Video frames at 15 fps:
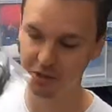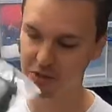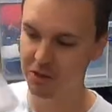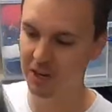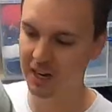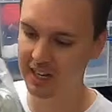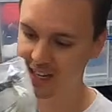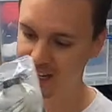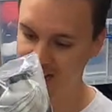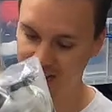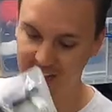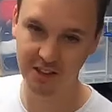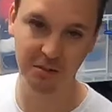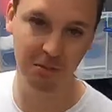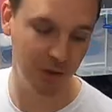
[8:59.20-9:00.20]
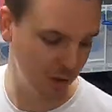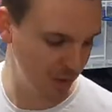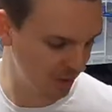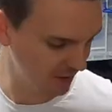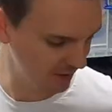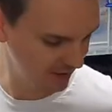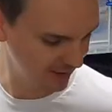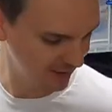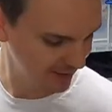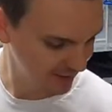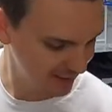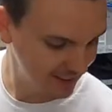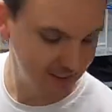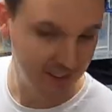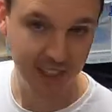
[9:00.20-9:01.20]
model, highly collectible.
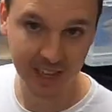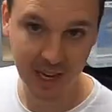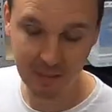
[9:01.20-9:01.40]
So yeah,